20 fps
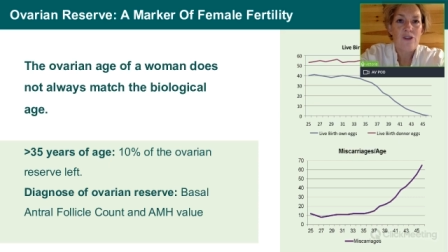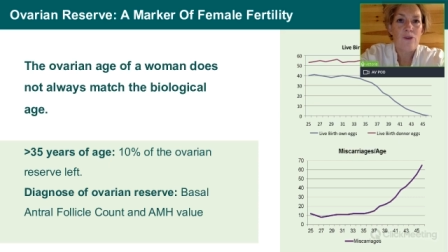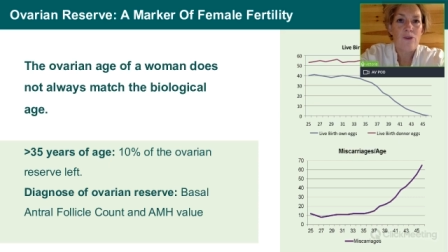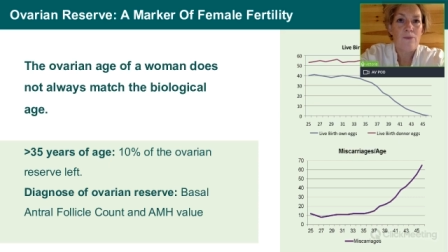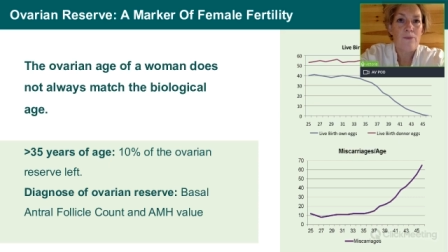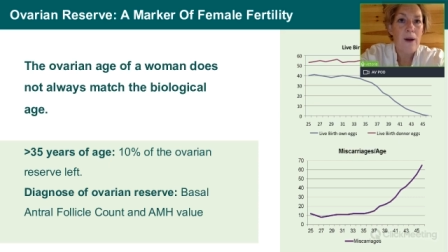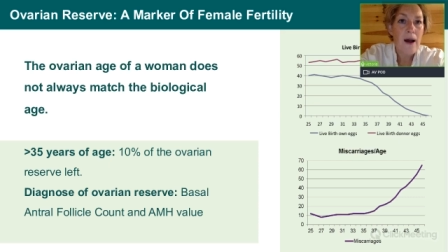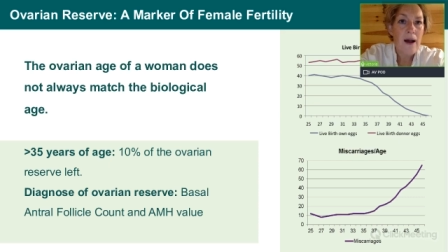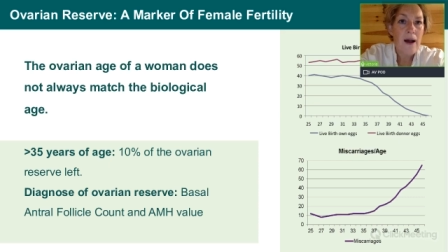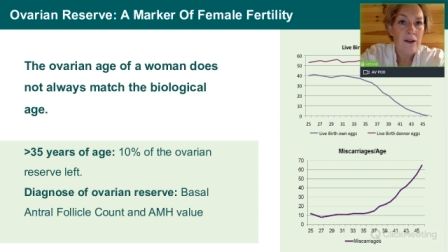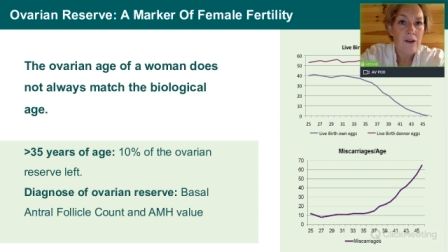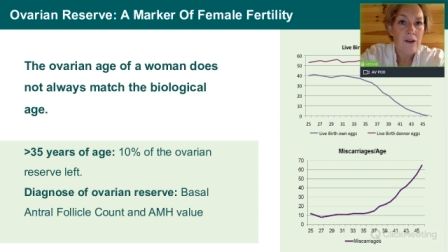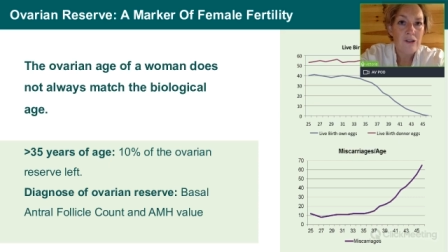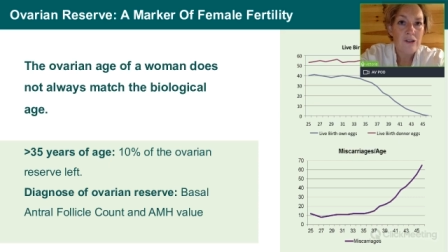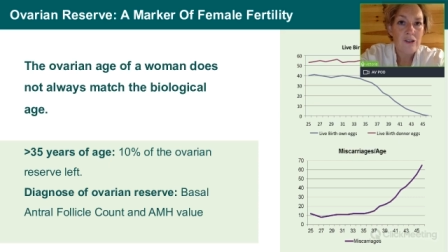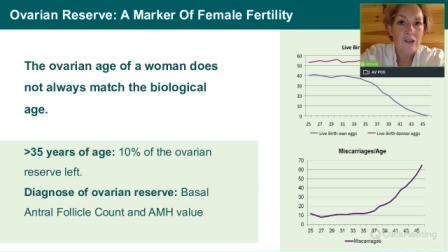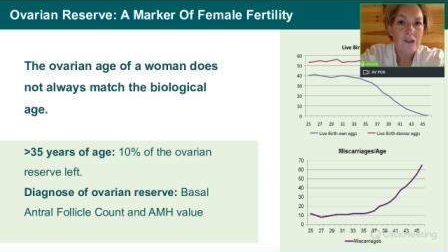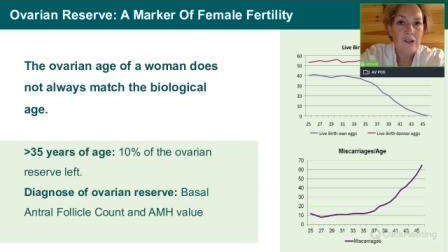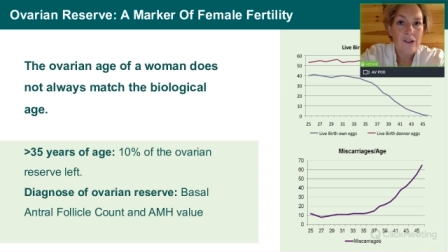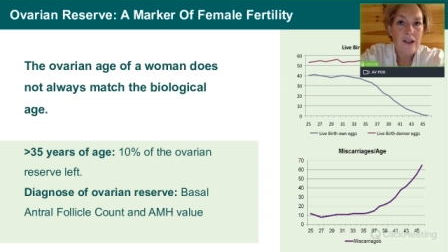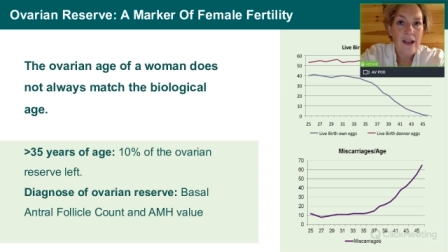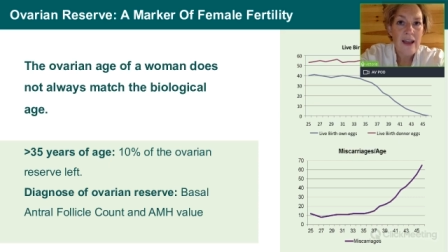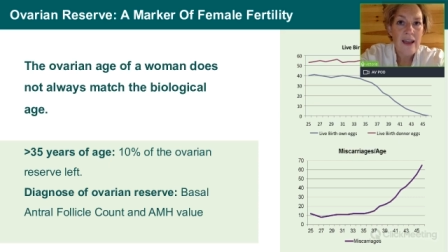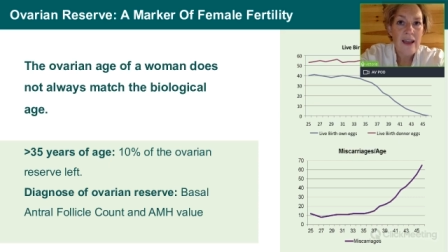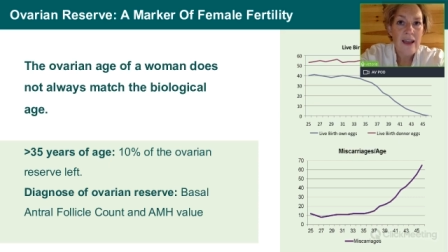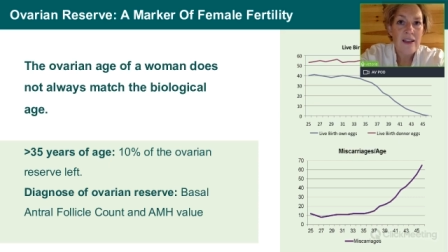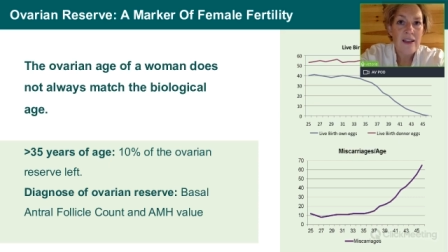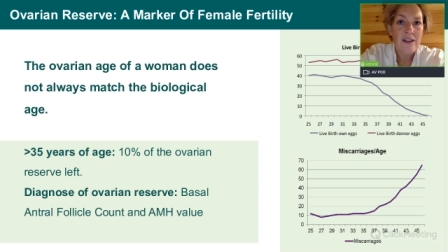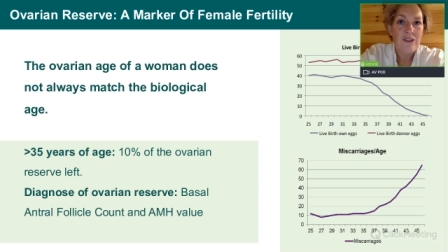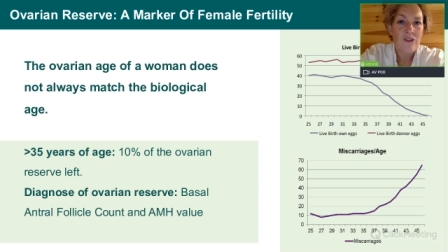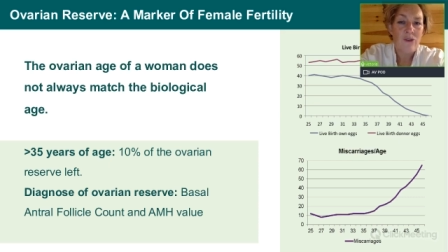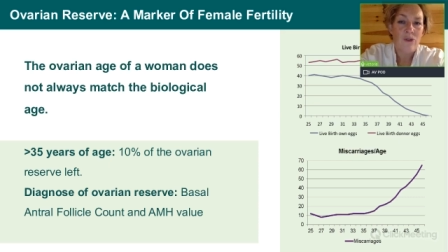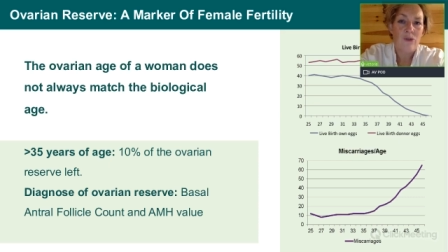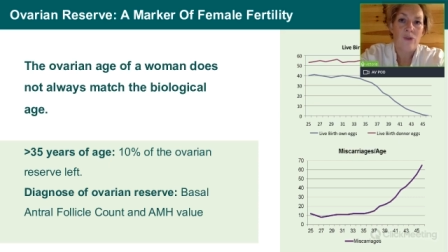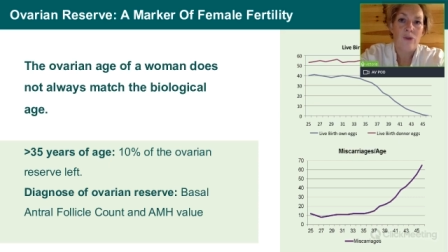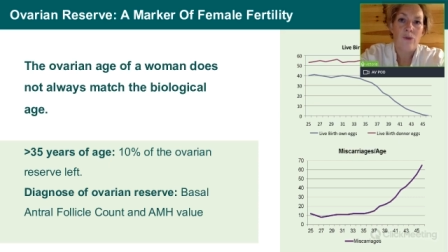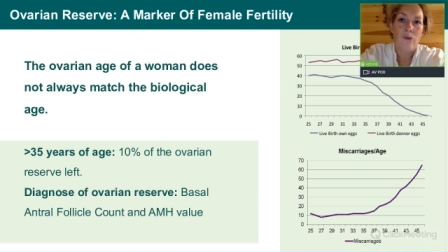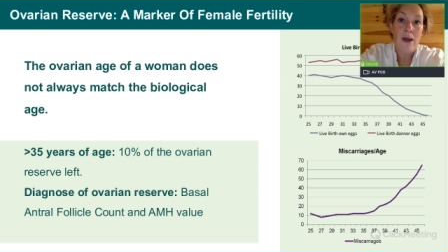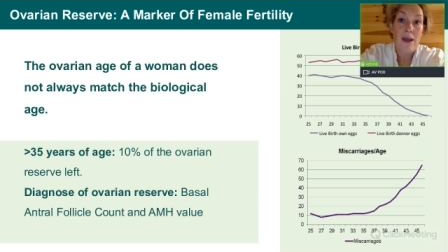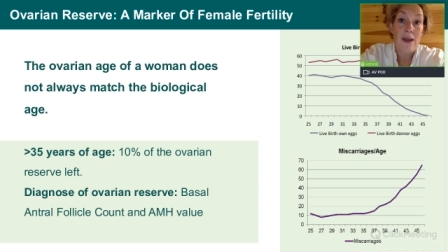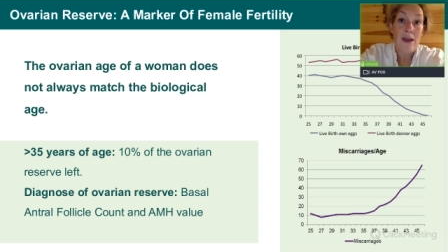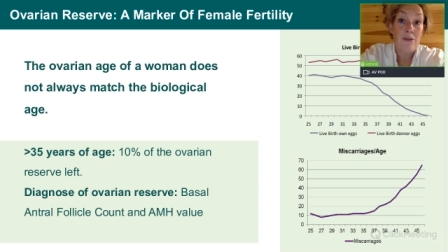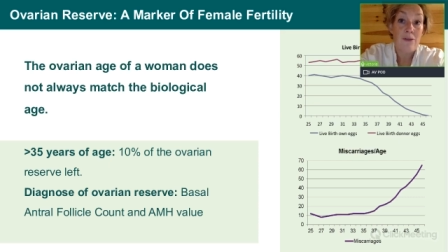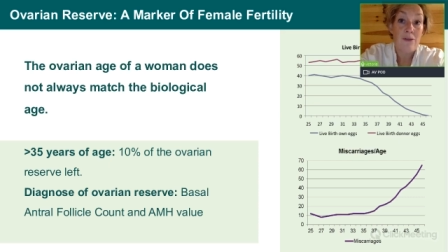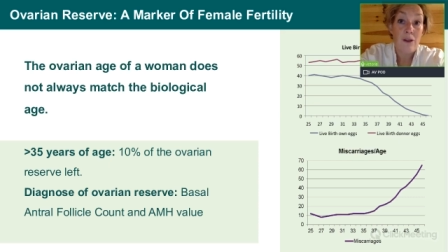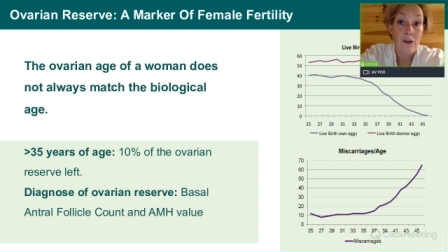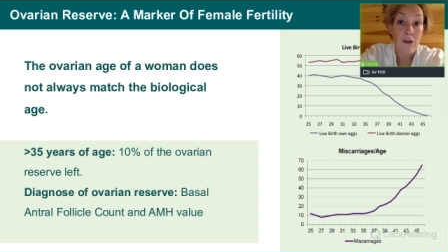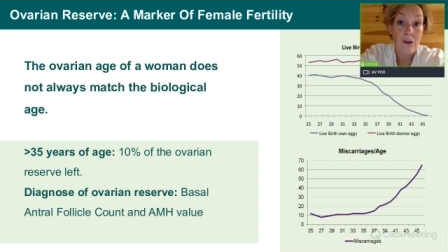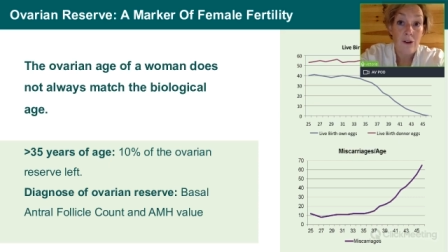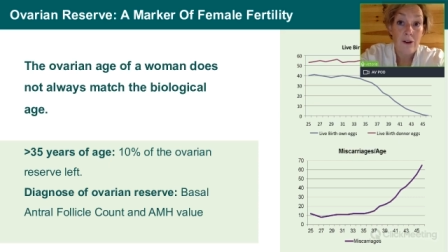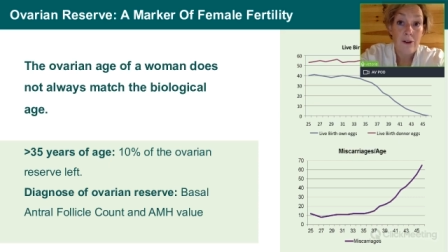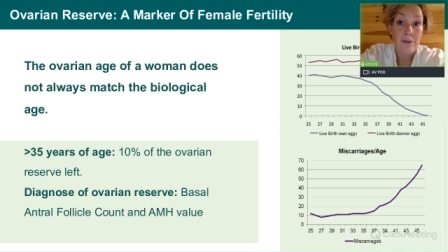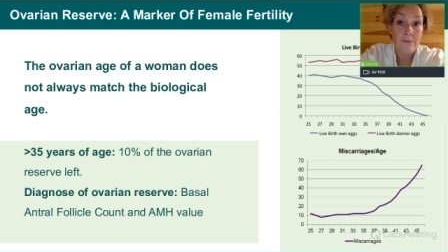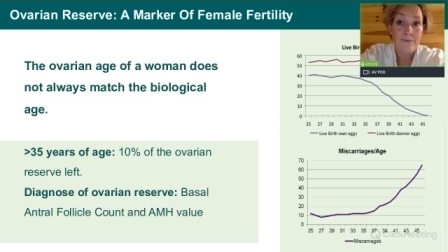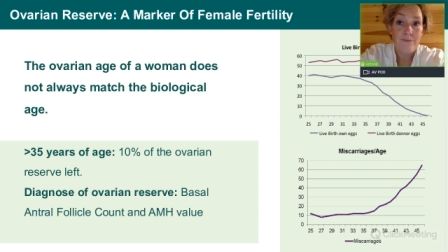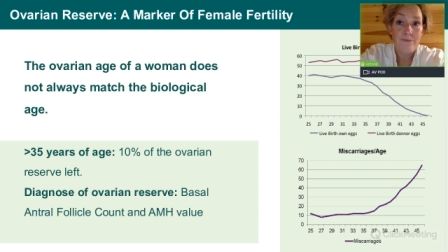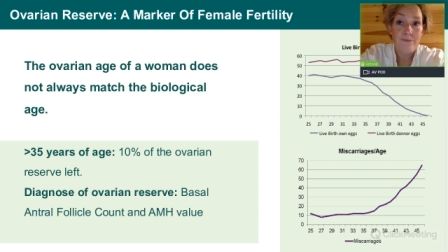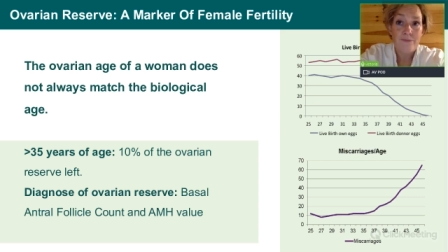your biological age or the way you look.